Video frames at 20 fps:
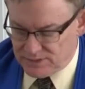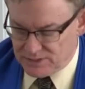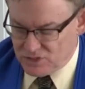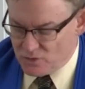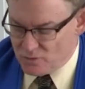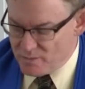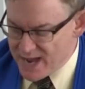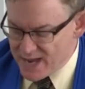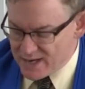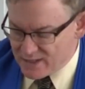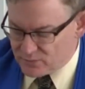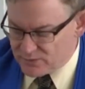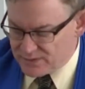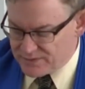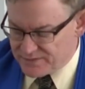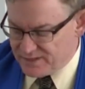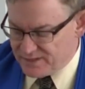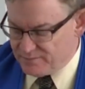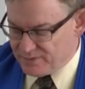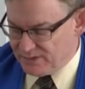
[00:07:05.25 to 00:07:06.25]
no matter
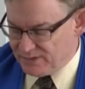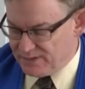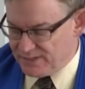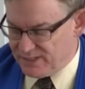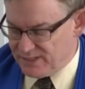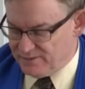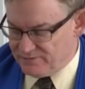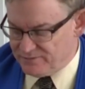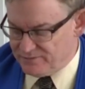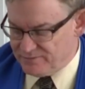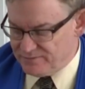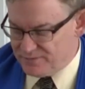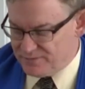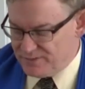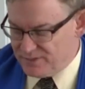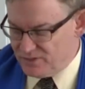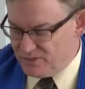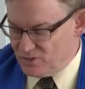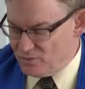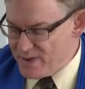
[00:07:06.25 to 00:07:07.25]
what they believe,
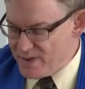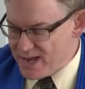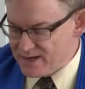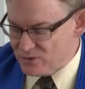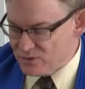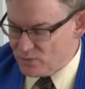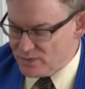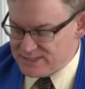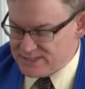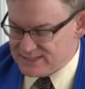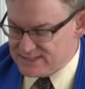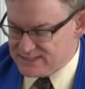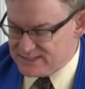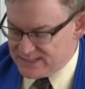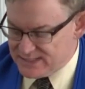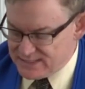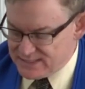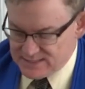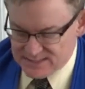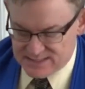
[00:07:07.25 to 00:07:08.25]
no matter what
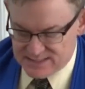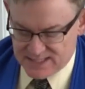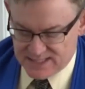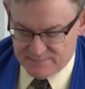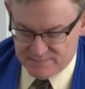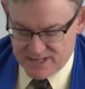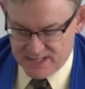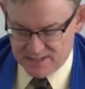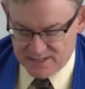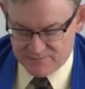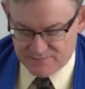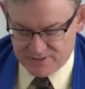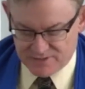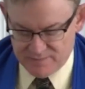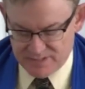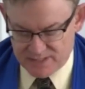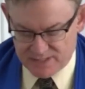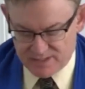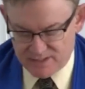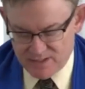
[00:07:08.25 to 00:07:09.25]
sins they may have
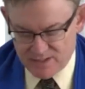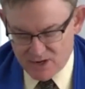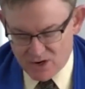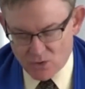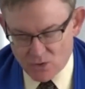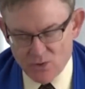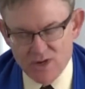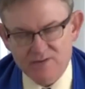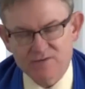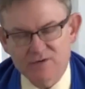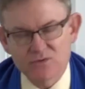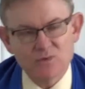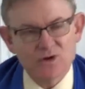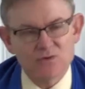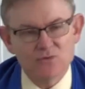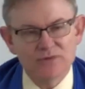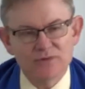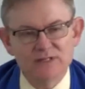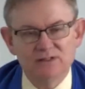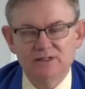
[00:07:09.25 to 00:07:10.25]
committed, or even
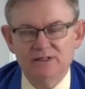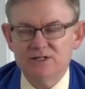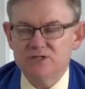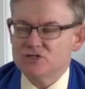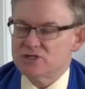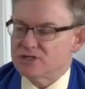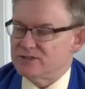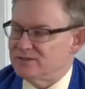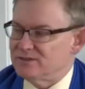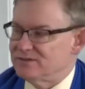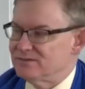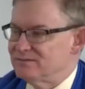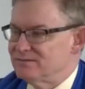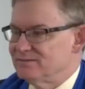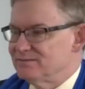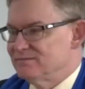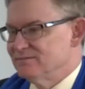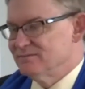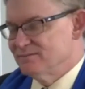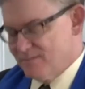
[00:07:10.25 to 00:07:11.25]
what religion
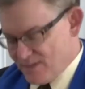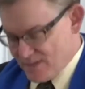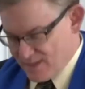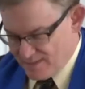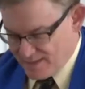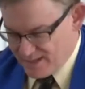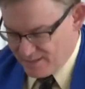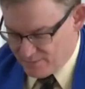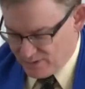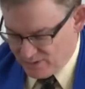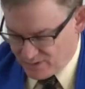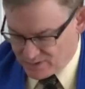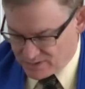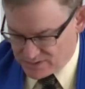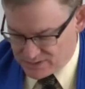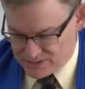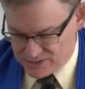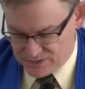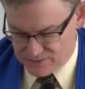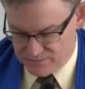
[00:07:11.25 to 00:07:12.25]
they
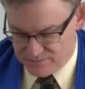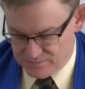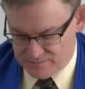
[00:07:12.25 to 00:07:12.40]
belong to.